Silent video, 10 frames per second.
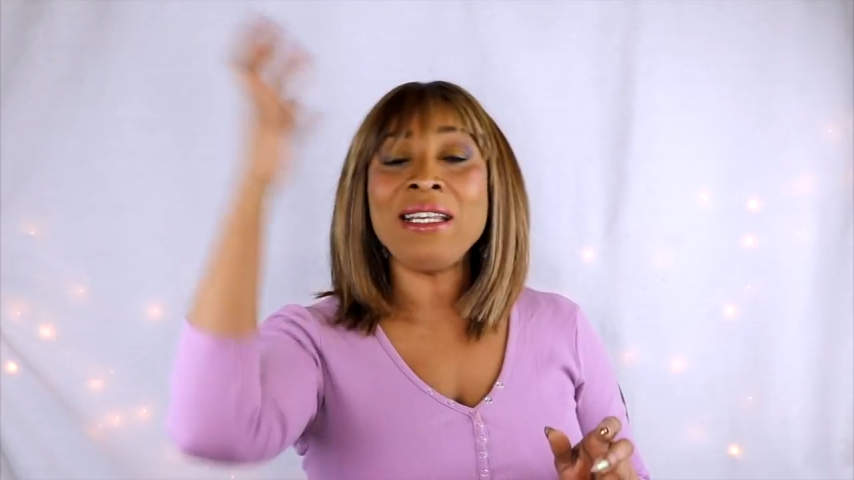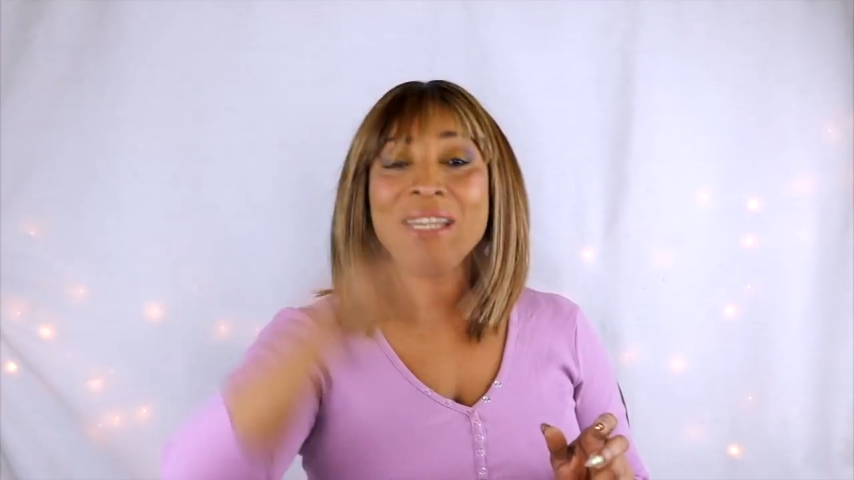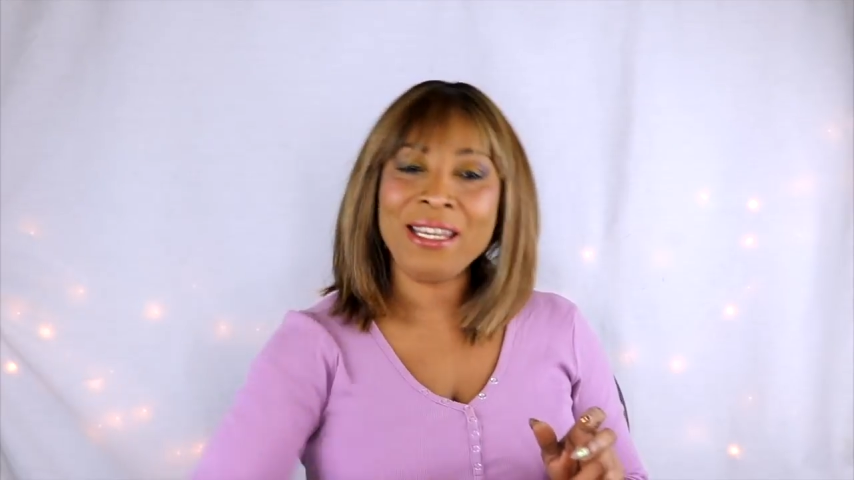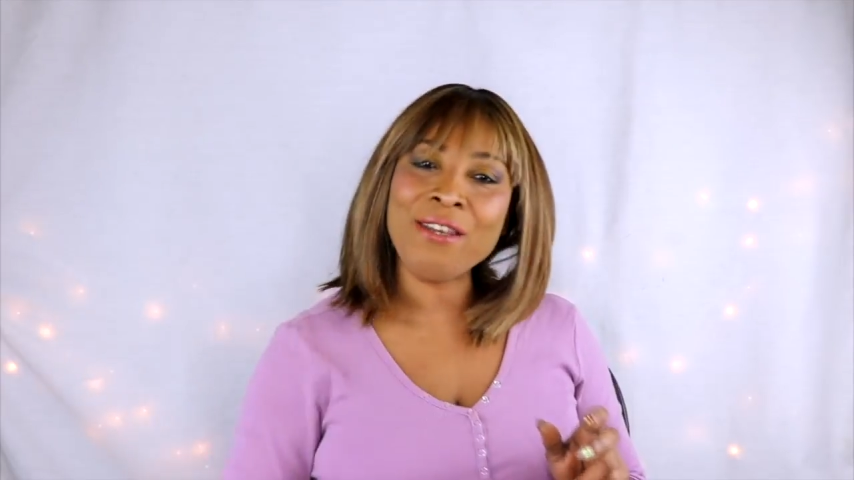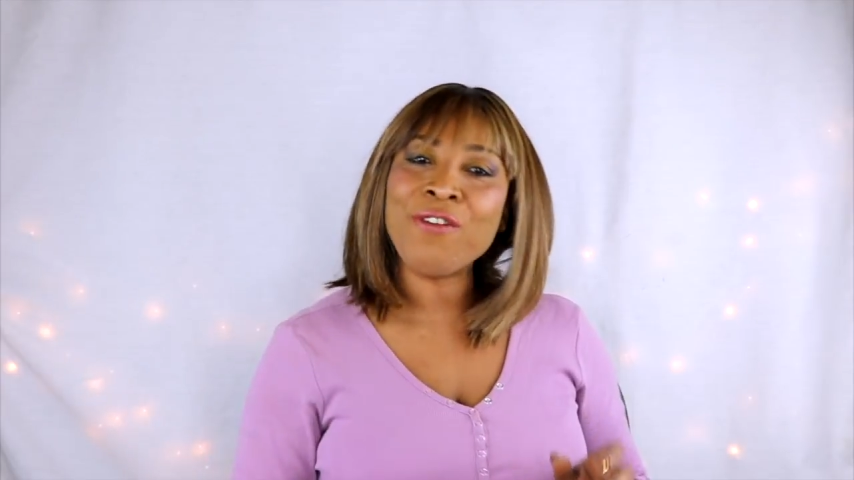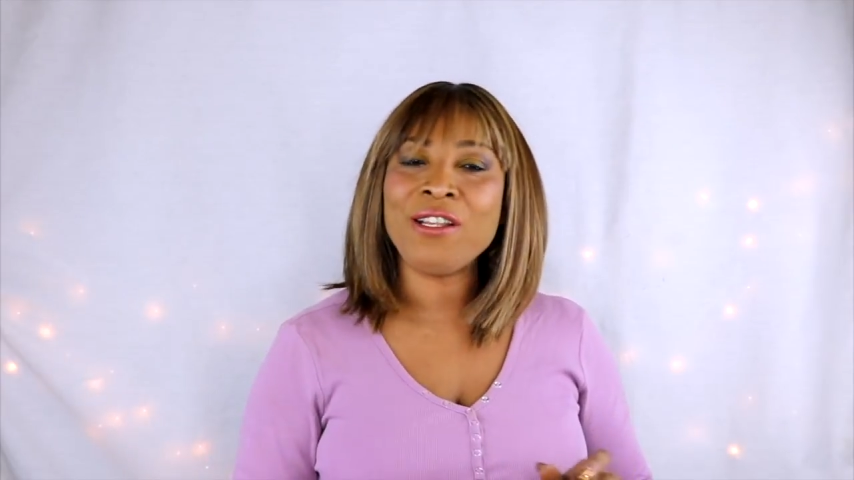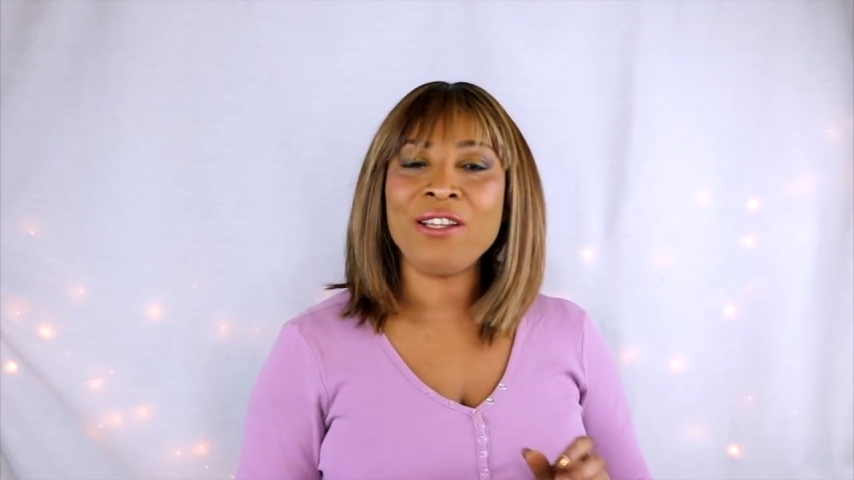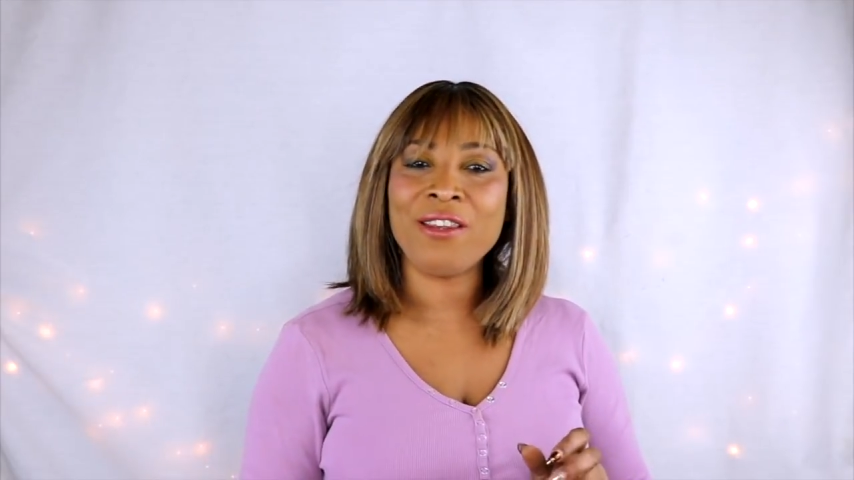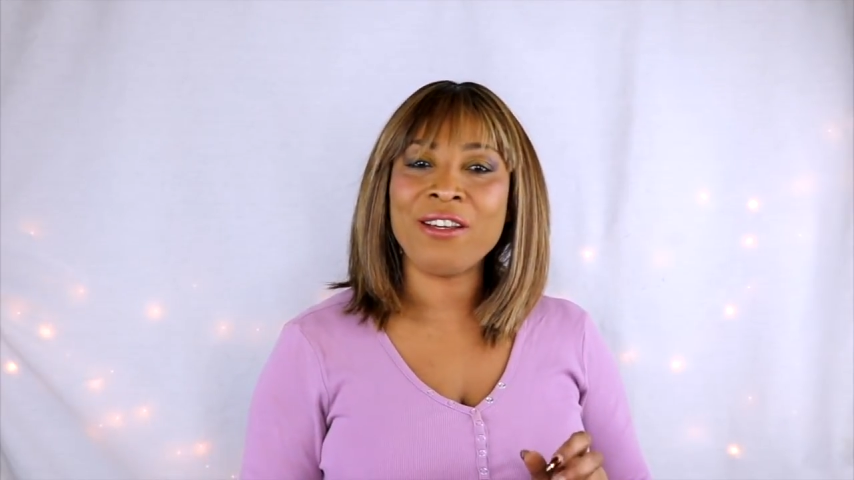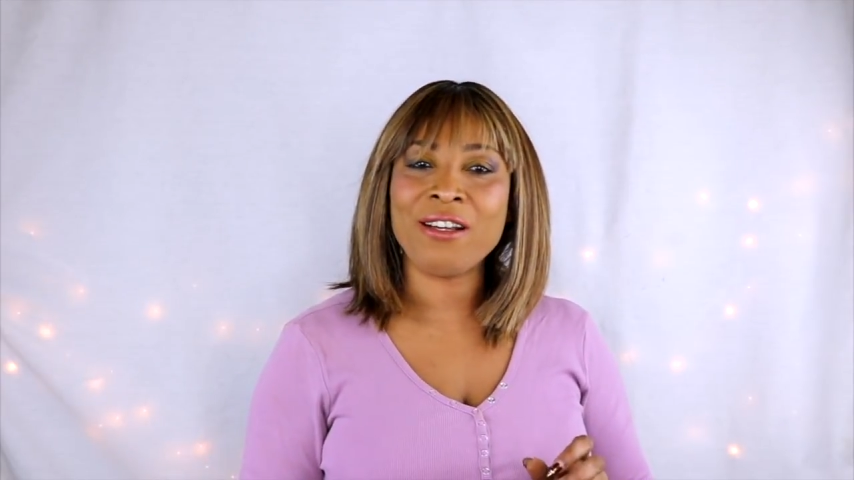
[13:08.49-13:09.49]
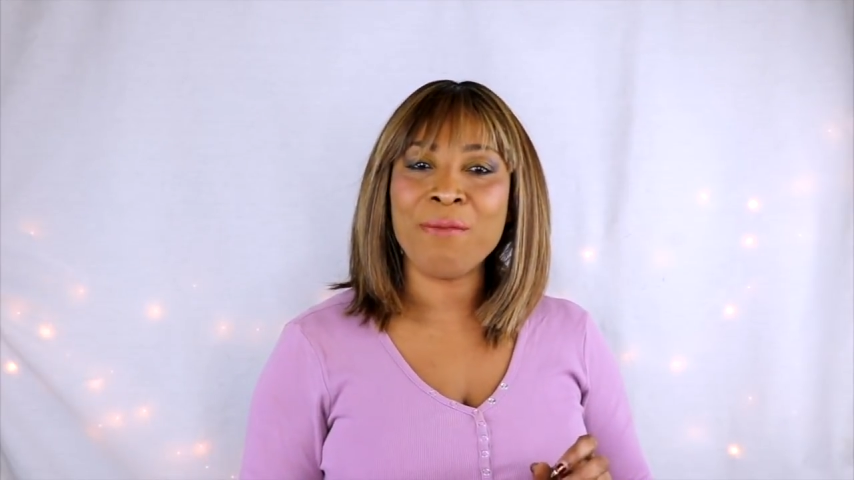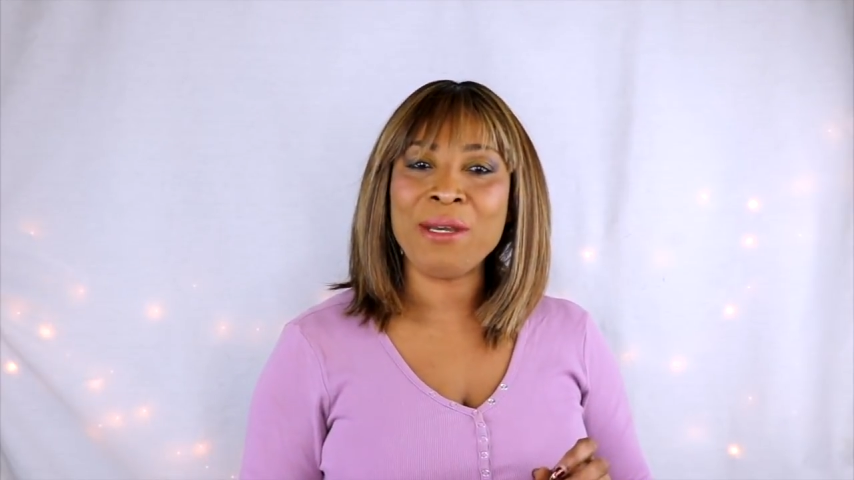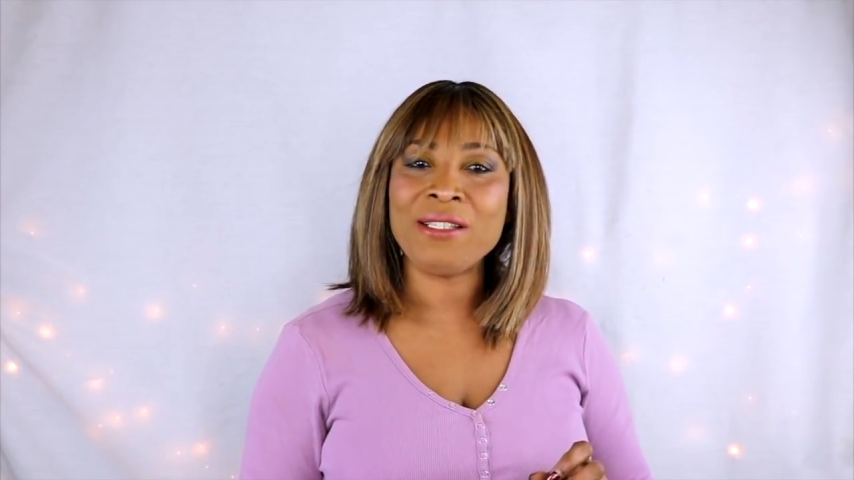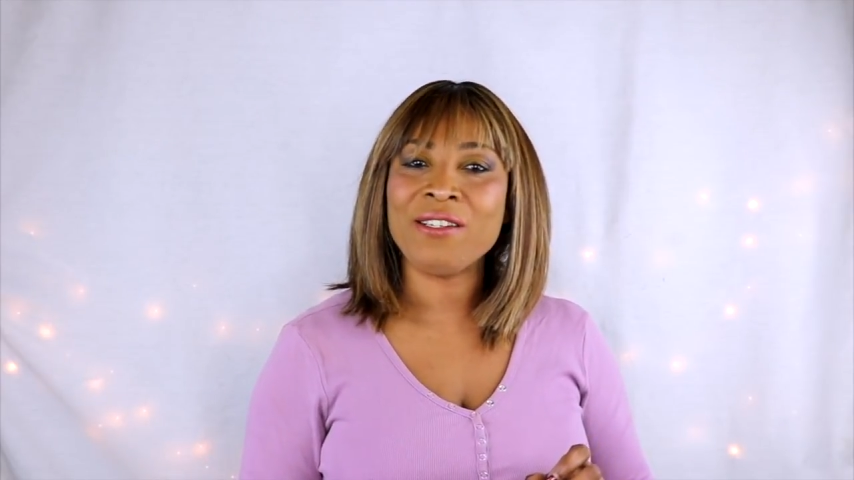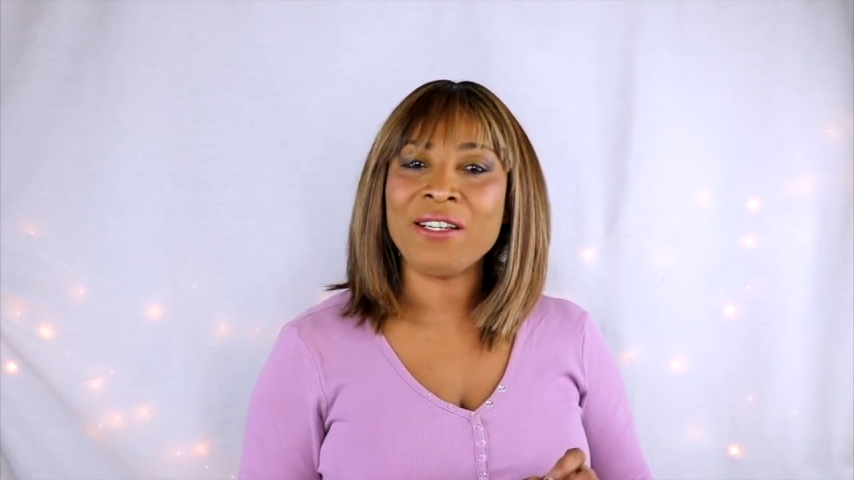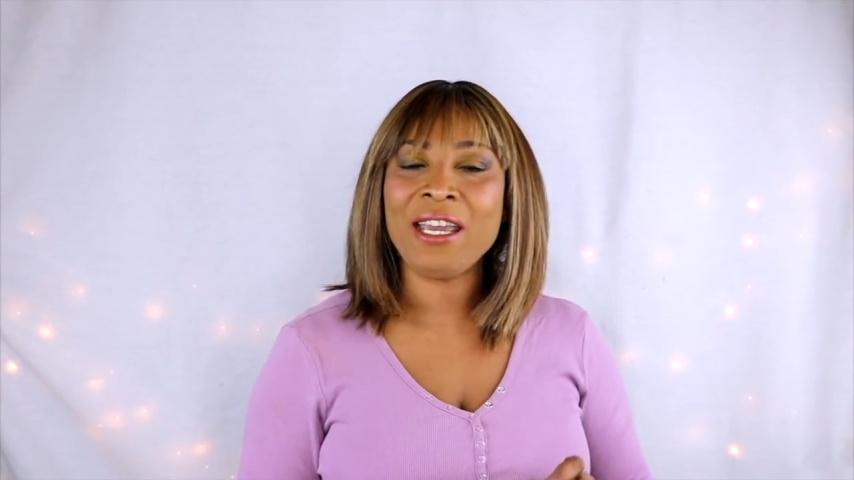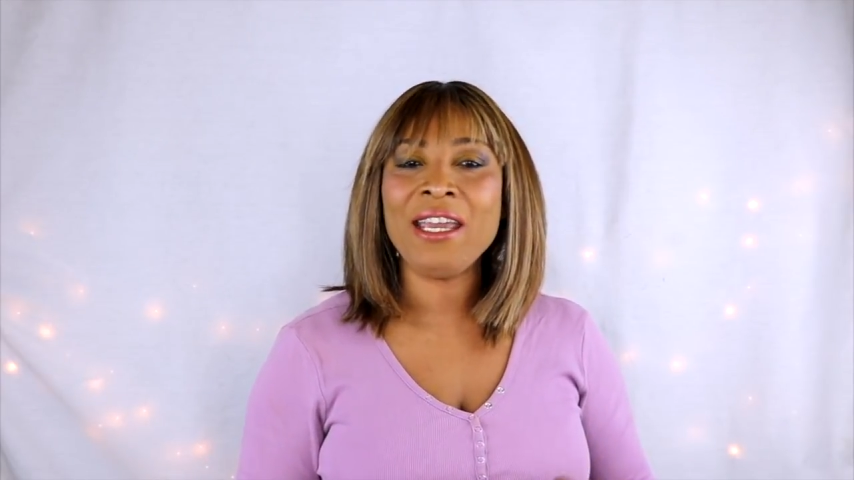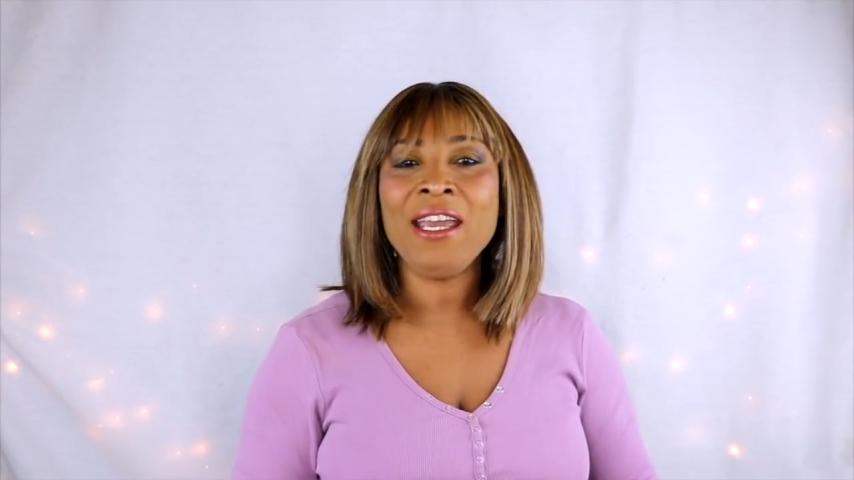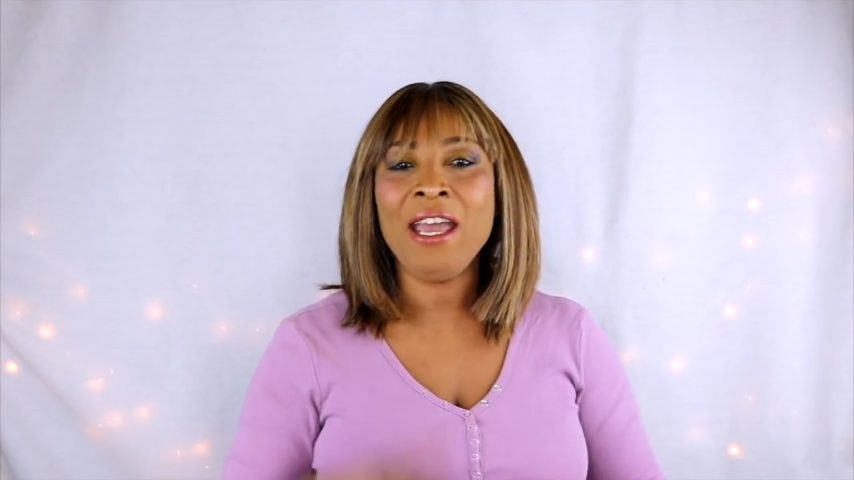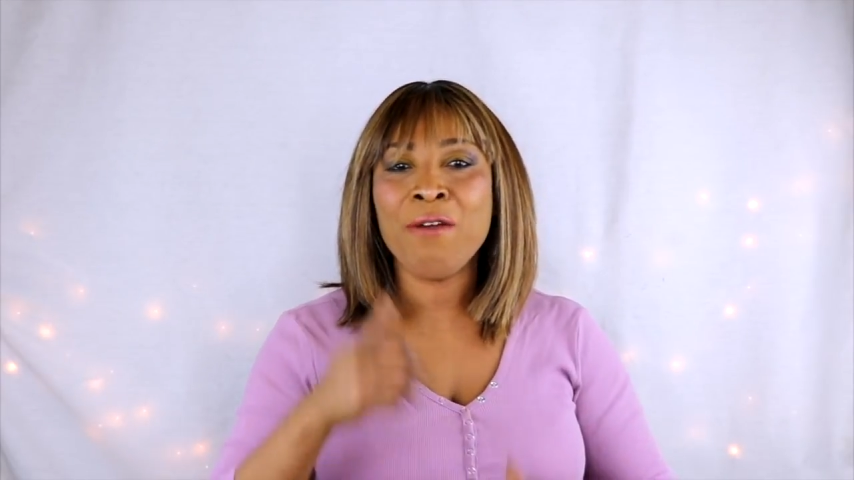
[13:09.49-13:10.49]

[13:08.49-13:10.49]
and leave another comment okay